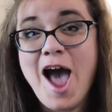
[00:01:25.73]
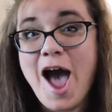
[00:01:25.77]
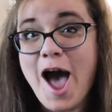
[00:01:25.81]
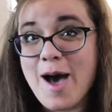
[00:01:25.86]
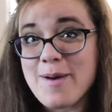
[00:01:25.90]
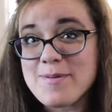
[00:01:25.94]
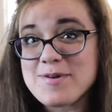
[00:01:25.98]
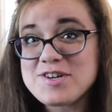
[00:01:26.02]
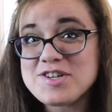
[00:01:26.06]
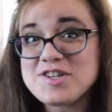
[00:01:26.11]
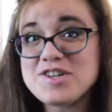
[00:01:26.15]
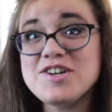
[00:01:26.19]

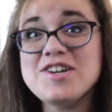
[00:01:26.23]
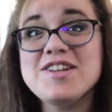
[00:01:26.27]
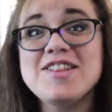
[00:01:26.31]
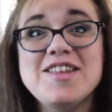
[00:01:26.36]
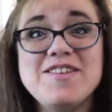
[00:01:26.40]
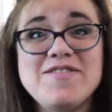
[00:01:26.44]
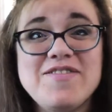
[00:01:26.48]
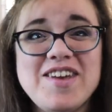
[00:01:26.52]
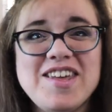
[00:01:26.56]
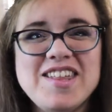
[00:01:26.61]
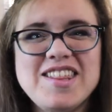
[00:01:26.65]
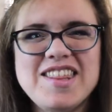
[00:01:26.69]
I'll be sure to
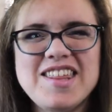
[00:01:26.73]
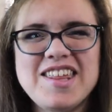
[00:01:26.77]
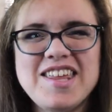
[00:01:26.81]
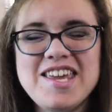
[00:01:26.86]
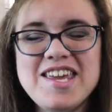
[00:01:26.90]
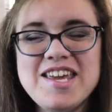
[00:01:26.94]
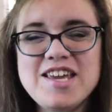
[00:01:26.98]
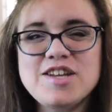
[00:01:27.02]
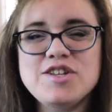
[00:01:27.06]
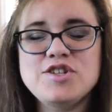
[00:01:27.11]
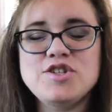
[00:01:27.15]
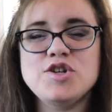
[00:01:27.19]
leave a
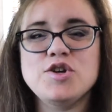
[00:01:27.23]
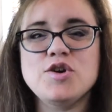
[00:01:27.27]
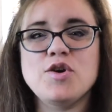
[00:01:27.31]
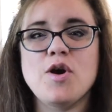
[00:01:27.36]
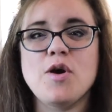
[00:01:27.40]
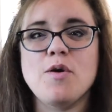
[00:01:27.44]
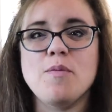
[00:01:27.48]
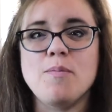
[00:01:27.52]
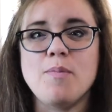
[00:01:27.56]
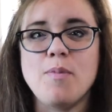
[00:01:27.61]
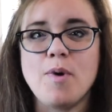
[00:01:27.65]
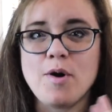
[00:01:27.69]
link
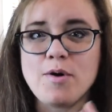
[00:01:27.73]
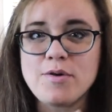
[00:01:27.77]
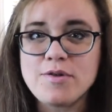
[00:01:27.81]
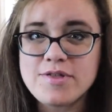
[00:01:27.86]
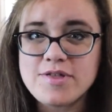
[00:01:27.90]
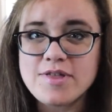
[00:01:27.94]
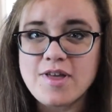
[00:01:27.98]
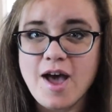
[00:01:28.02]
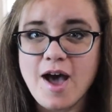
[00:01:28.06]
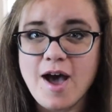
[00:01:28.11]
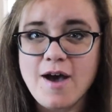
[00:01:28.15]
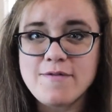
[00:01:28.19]
to
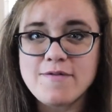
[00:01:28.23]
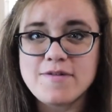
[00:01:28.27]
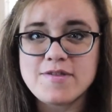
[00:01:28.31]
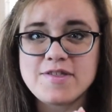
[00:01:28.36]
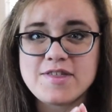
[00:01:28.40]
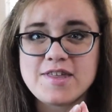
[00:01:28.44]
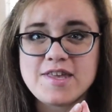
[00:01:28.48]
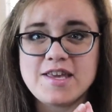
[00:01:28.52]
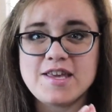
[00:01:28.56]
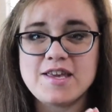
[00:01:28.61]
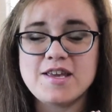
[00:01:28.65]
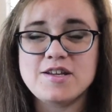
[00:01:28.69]
both
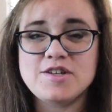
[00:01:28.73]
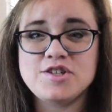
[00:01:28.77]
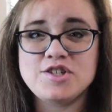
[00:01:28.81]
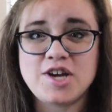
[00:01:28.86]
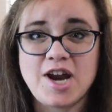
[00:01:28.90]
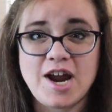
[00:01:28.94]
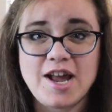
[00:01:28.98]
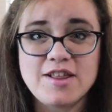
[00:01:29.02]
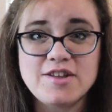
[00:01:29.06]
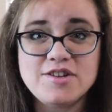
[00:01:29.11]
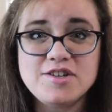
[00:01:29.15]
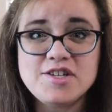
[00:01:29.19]
of the
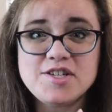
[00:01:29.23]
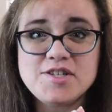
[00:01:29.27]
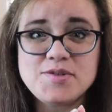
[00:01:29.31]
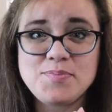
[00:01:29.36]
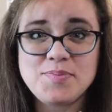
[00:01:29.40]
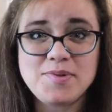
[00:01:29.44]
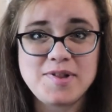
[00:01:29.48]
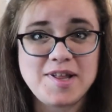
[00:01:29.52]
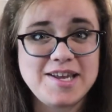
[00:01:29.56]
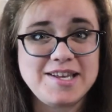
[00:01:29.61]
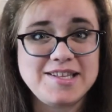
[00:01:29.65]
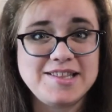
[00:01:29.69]
challenges
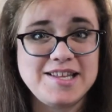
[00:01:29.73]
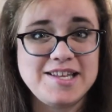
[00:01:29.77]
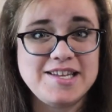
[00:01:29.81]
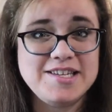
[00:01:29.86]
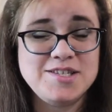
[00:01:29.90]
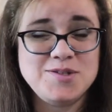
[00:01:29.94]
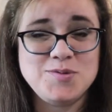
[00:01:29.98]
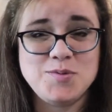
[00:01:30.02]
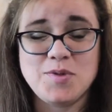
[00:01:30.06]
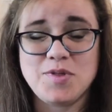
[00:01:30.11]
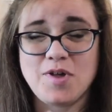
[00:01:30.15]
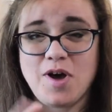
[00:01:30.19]

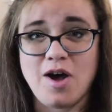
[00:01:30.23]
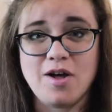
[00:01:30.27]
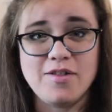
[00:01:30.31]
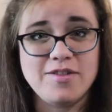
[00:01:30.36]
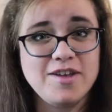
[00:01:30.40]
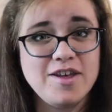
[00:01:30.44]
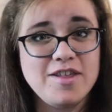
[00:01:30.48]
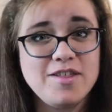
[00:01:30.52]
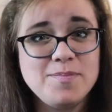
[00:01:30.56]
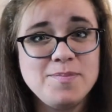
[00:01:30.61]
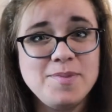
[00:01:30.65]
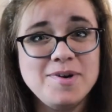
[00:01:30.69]
playlists with all
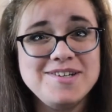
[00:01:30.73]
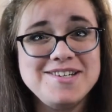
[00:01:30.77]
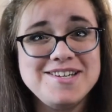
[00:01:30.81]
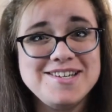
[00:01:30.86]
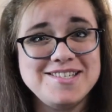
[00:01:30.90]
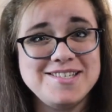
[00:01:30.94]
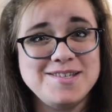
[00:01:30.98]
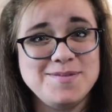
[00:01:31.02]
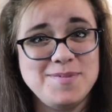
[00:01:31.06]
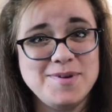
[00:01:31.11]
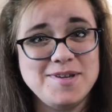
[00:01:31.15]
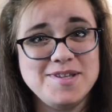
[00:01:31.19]
the other
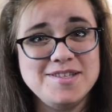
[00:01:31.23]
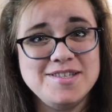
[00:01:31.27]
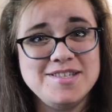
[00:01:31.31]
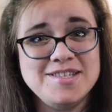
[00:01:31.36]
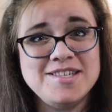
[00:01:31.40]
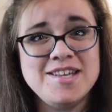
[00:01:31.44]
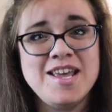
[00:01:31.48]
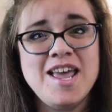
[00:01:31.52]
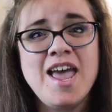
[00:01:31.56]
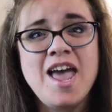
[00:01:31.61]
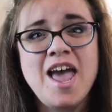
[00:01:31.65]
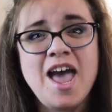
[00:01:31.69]

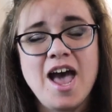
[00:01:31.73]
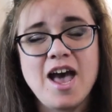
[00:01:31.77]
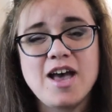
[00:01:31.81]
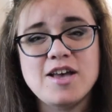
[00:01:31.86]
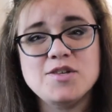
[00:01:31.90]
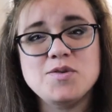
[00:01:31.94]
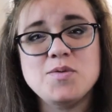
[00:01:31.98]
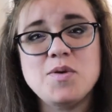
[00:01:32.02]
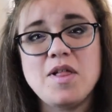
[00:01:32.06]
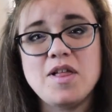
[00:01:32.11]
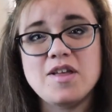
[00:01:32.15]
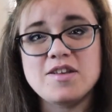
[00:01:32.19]
participants,
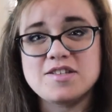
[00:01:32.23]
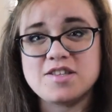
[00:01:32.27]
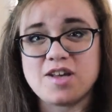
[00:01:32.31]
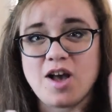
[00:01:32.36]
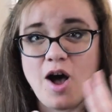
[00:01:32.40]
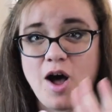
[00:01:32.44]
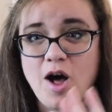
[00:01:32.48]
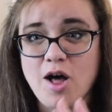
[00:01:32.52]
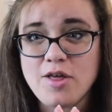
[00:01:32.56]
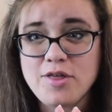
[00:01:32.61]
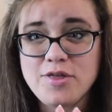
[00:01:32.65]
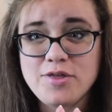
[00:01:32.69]
as well as
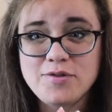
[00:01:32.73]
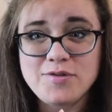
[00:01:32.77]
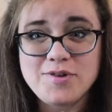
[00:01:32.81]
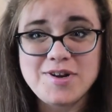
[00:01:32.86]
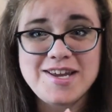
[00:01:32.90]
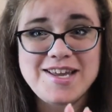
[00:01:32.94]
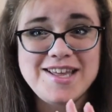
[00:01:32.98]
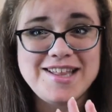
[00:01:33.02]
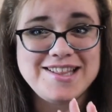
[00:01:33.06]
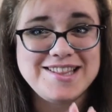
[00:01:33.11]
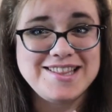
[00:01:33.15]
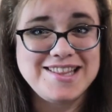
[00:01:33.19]
all
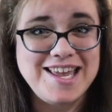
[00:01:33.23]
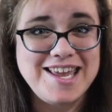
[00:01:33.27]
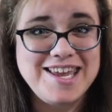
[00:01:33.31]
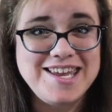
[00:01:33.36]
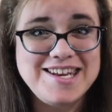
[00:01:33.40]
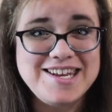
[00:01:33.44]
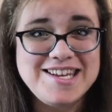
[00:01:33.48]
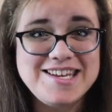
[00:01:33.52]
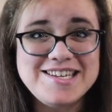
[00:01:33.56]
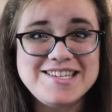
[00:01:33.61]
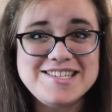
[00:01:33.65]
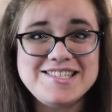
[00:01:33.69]
three
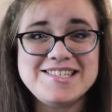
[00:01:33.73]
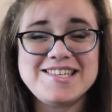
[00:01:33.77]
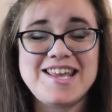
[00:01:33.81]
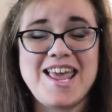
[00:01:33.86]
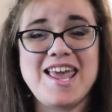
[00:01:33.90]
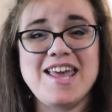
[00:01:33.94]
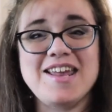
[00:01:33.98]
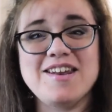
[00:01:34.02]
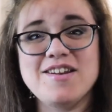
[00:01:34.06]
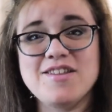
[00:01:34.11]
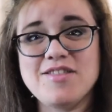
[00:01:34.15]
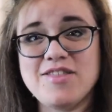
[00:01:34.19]
ladies
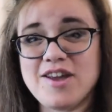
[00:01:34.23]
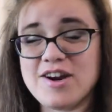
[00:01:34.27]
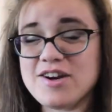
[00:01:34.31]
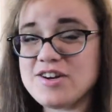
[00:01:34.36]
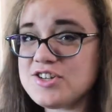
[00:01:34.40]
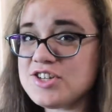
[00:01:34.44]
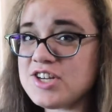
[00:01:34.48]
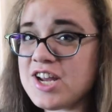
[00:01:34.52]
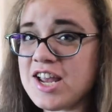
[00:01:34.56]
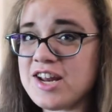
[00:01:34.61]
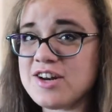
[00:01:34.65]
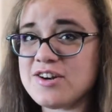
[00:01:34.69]
and their
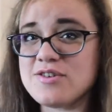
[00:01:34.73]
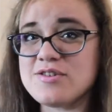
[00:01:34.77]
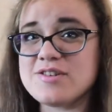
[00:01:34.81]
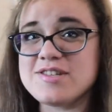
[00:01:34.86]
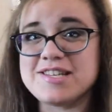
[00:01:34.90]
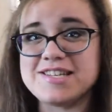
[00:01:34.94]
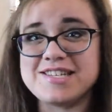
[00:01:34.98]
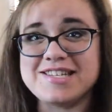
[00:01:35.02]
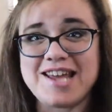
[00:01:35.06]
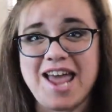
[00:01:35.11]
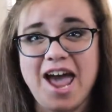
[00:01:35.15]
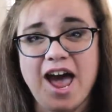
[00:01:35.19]

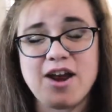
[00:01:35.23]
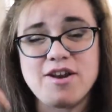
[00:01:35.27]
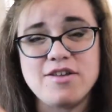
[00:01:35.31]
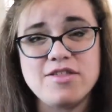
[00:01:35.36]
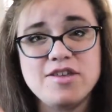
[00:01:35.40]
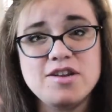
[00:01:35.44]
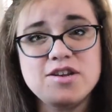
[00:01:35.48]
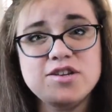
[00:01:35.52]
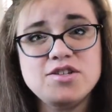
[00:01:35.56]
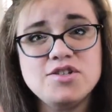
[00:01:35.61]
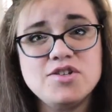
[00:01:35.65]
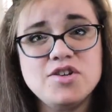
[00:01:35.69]
channels down in
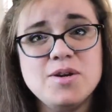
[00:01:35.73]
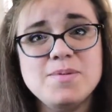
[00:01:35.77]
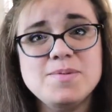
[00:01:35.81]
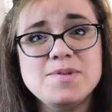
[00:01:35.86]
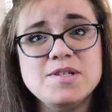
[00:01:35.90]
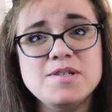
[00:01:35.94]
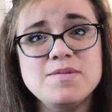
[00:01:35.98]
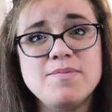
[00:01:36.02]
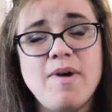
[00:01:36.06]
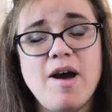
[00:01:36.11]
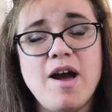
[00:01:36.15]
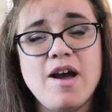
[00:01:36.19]
the
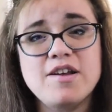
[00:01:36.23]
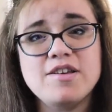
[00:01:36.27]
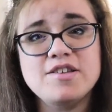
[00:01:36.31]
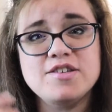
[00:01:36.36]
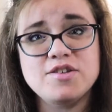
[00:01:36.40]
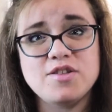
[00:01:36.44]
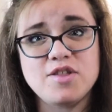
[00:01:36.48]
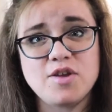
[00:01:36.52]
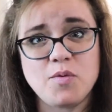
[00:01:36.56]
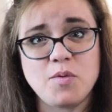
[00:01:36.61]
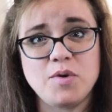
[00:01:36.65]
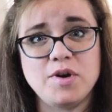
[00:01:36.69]
description box
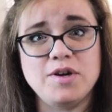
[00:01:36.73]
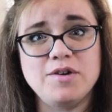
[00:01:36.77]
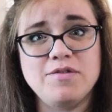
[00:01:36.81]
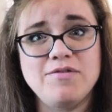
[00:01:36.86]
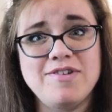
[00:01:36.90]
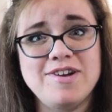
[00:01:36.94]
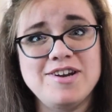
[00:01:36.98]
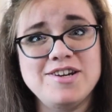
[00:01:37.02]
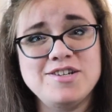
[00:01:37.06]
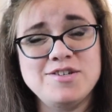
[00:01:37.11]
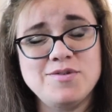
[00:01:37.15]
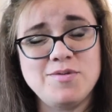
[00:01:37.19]
so that when you're
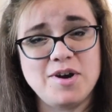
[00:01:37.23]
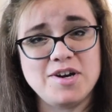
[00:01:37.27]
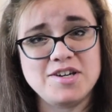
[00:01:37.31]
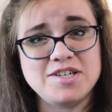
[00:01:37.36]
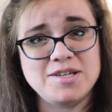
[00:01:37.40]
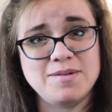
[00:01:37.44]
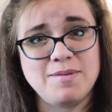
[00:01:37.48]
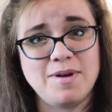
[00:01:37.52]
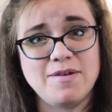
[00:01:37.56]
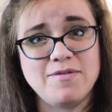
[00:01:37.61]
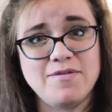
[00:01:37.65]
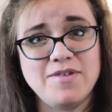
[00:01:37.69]
finished
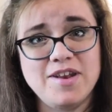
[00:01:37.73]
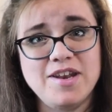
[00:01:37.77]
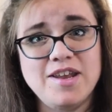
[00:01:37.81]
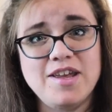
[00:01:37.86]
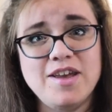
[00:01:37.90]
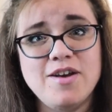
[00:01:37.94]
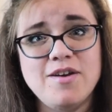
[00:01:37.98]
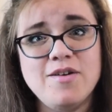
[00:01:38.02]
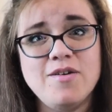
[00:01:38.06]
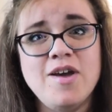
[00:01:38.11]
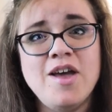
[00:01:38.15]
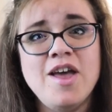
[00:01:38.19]
watching my
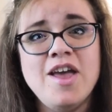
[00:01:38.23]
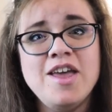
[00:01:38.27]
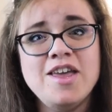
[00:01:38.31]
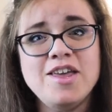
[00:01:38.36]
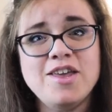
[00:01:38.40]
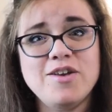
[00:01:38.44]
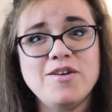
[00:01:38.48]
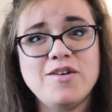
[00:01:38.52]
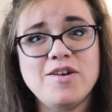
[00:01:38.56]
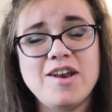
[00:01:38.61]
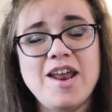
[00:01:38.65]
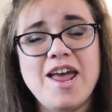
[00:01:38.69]
video,
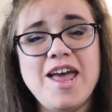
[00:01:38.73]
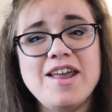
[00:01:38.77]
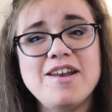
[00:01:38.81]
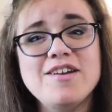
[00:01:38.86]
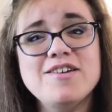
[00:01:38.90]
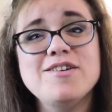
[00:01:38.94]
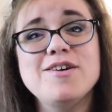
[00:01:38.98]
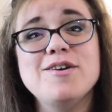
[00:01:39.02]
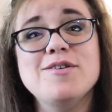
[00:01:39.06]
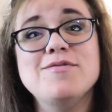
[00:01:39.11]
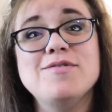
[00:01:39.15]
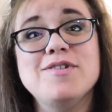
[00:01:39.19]
you can head
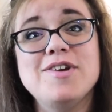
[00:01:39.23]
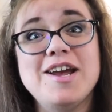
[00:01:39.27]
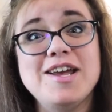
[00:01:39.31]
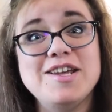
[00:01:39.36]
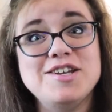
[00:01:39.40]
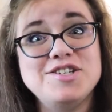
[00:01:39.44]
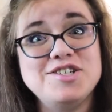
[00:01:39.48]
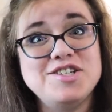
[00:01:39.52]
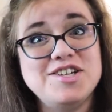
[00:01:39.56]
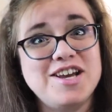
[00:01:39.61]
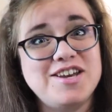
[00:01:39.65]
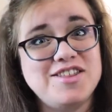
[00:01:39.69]
on over
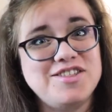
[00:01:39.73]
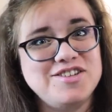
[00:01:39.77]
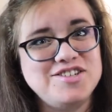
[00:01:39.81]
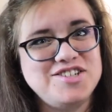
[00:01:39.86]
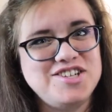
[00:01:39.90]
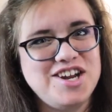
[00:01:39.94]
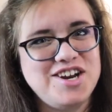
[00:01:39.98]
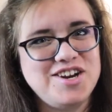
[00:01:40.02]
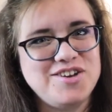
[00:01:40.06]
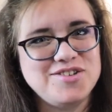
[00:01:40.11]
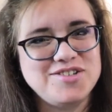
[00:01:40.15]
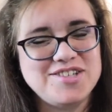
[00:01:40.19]
and check the
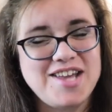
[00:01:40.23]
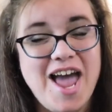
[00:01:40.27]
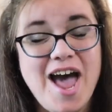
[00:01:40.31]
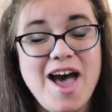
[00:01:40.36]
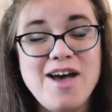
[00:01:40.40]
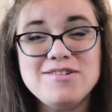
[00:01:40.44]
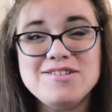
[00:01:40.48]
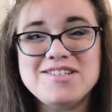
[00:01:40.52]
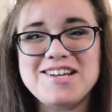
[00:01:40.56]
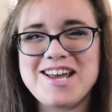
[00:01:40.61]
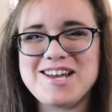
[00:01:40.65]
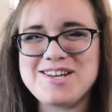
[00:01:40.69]
channels
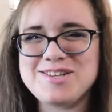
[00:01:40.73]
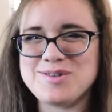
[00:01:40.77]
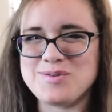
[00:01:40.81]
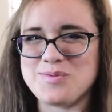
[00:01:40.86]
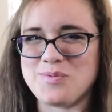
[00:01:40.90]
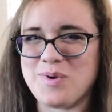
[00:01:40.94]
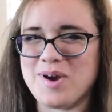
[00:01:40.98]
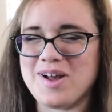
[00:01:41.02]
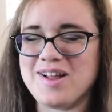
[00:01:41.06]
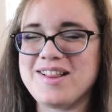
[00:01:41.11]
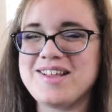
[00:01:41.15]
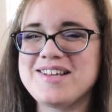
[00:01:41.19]
out as
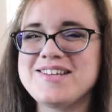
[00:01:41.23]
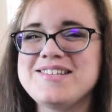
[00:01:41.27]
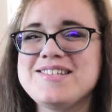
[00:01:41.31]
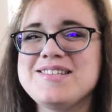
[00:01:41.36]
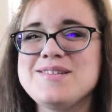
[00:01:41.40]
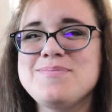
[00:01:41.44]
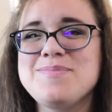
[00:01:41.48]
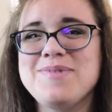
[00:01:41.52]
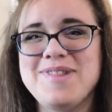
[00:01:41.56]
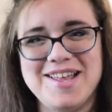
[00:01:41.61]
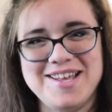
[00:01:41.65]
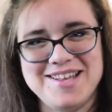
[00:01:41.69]
well as
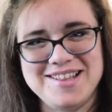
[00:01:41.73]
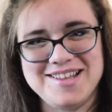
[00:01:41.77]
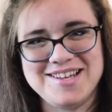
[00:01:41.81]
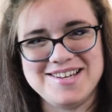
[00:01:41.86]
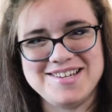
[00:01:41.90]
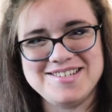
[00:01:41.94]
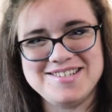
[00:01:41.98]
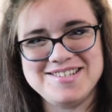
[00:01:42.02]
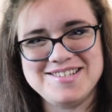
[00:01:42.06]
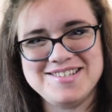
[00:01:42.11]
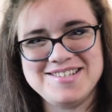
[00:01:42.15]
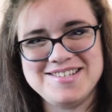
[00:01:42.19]
the
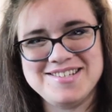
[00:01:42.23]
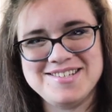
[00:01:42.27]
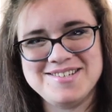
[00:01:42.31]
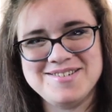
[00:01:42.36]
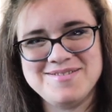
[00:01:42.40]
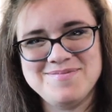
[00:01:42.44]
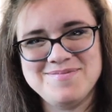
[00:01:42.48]
playlists.